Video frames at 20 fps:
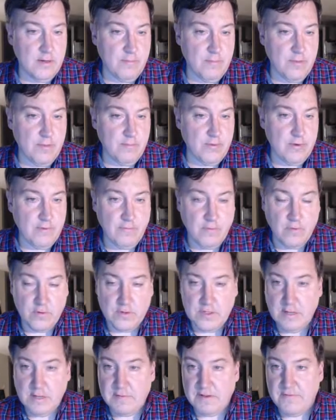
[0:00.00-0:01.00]
3 or 4
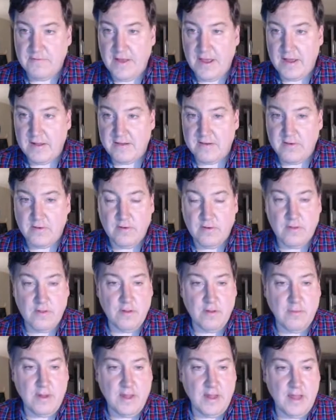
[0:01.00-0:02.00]
times faster
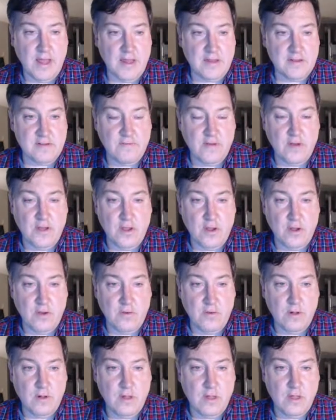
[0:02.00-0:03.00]
than my last
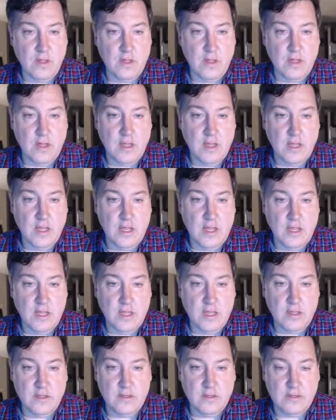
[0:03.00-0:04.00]
video,
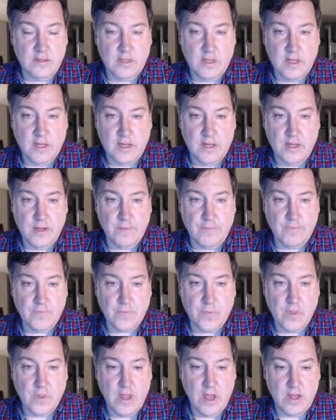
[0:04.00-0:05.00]
and
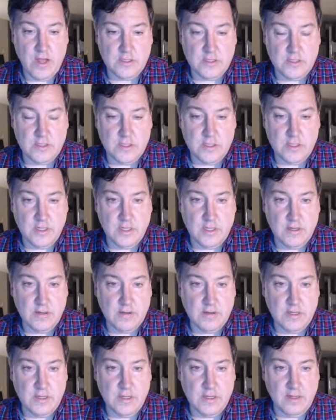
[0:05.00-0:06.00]
not
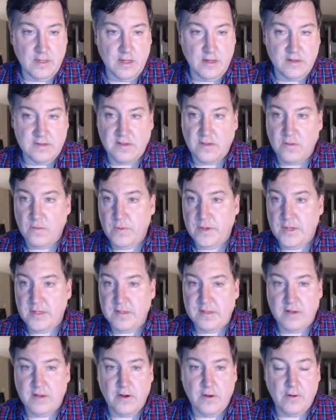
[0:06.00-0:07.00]
get lost in the
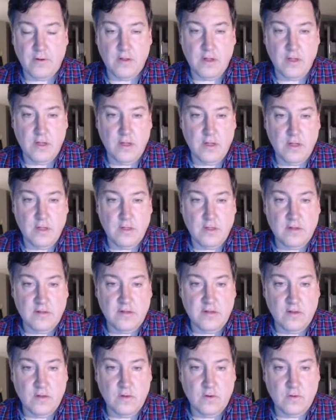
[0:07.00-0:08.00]
weeds here.
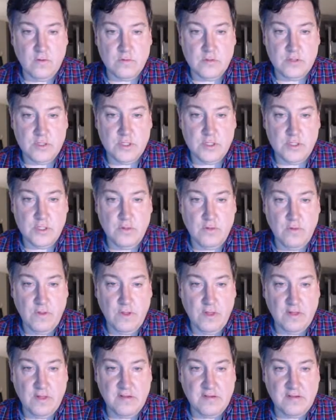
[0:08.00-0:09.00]
So to do
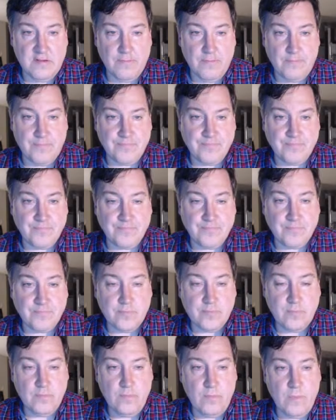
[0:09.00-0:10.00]
this,
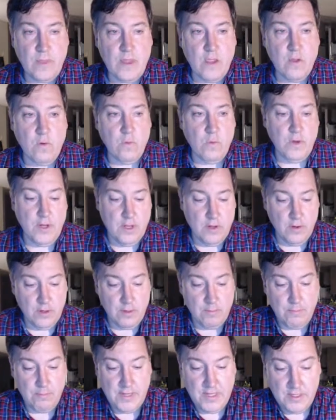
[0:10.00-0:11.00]
we go to
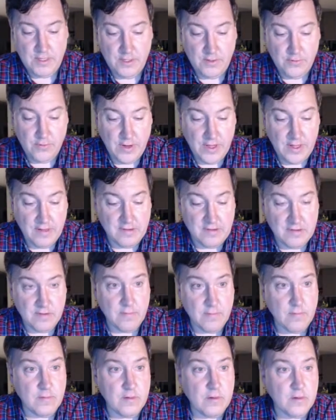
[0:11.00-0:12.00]

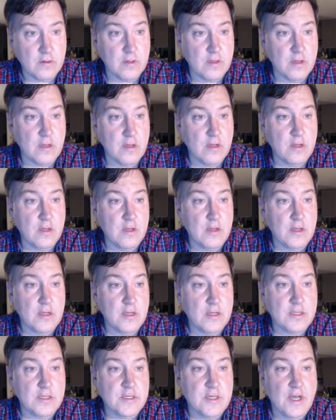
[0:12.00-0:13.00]

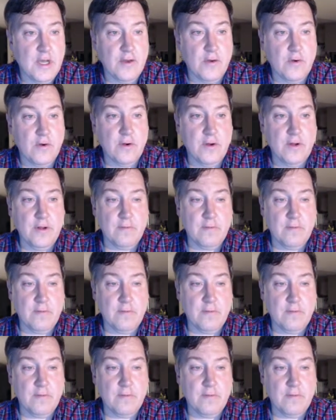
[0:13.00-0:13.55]
bitaddress.org.